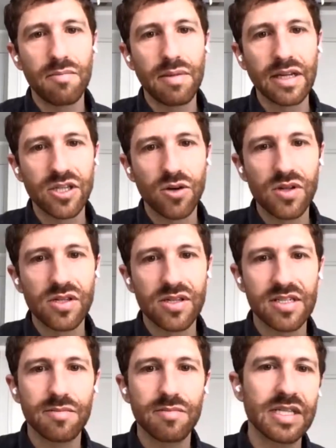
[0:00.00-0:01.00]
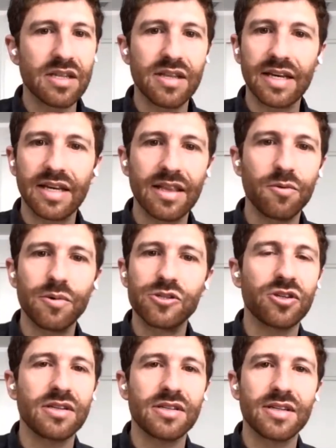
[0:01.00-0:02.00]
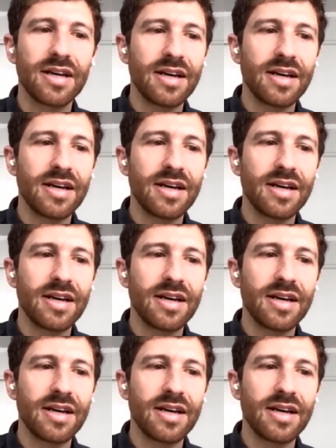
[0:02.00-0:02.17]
melatonin system into thinking that we shouldn't